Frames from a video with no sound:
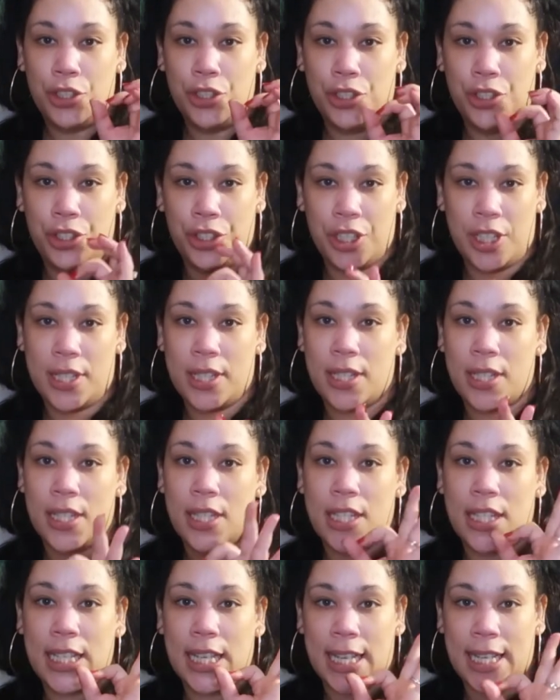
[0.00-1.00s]
just
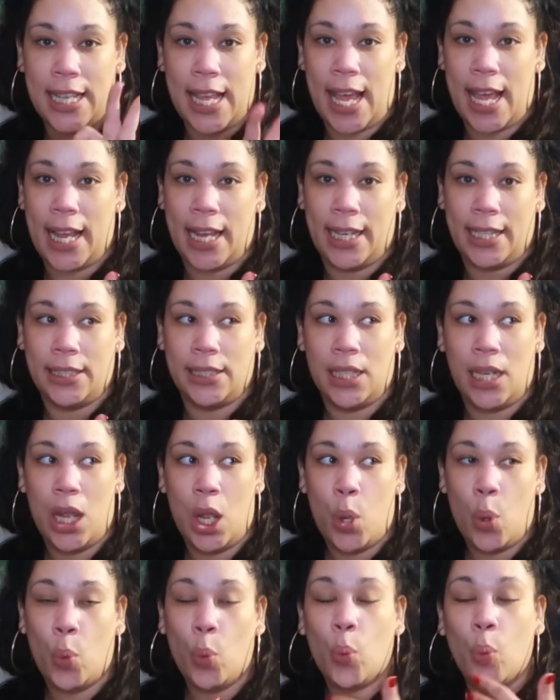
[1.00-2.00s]
to gain
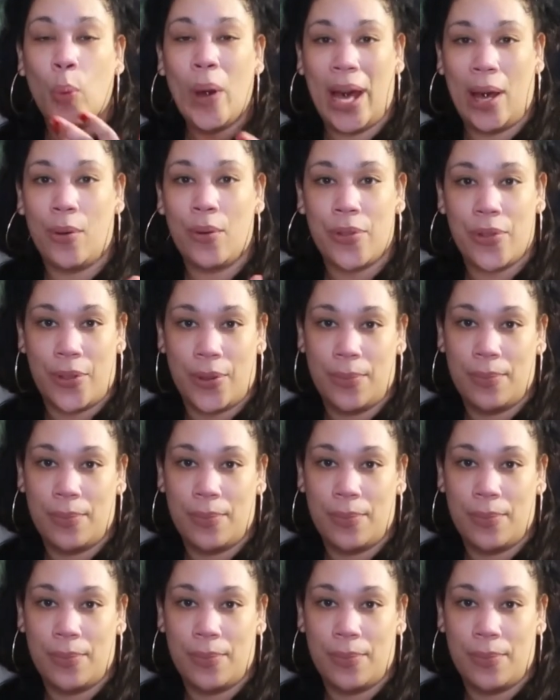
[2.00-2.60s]
wealth.